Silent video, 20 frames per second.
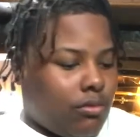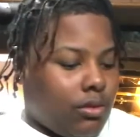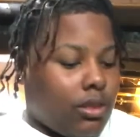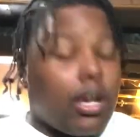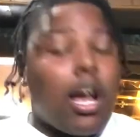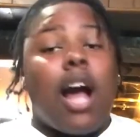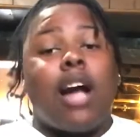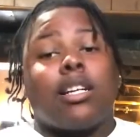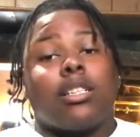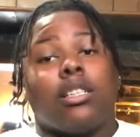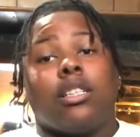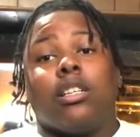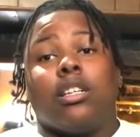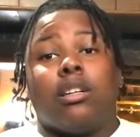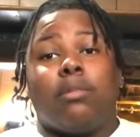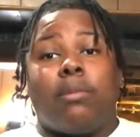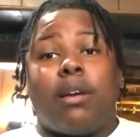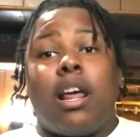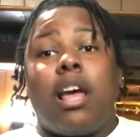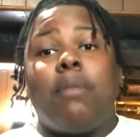God is
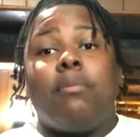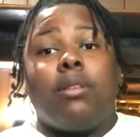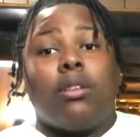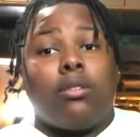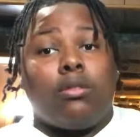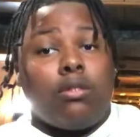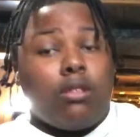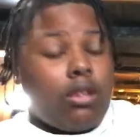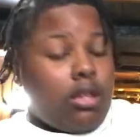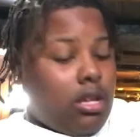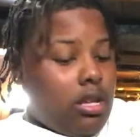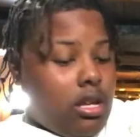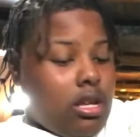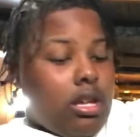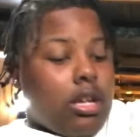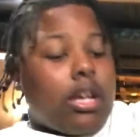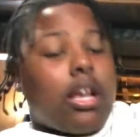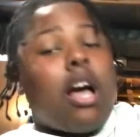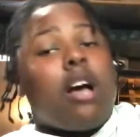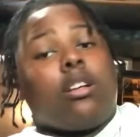good, man.
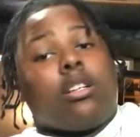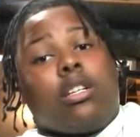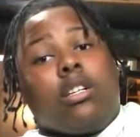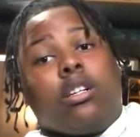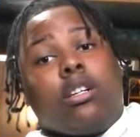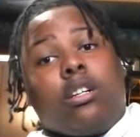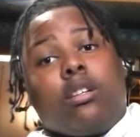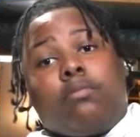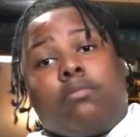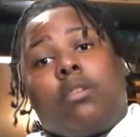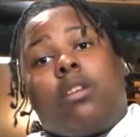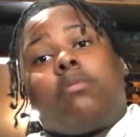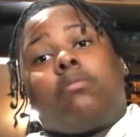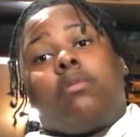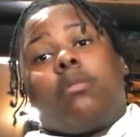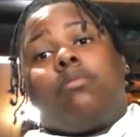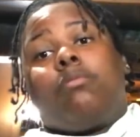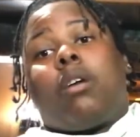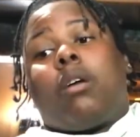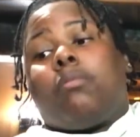That was good. My,
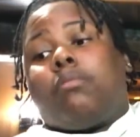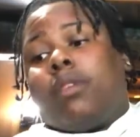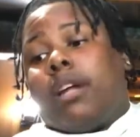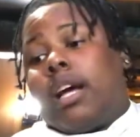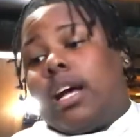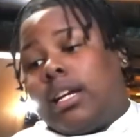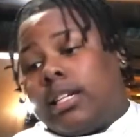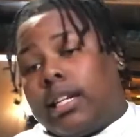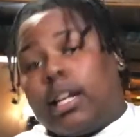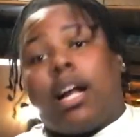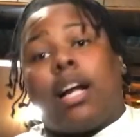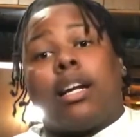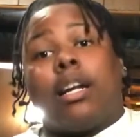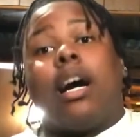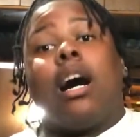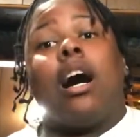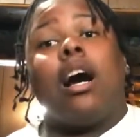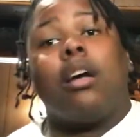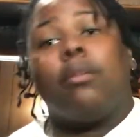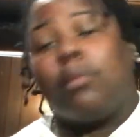my, my dad said I
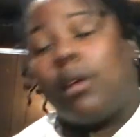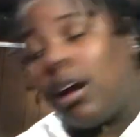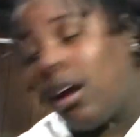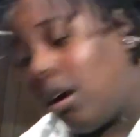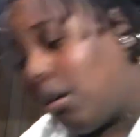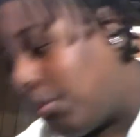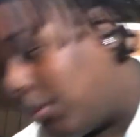died, but I don't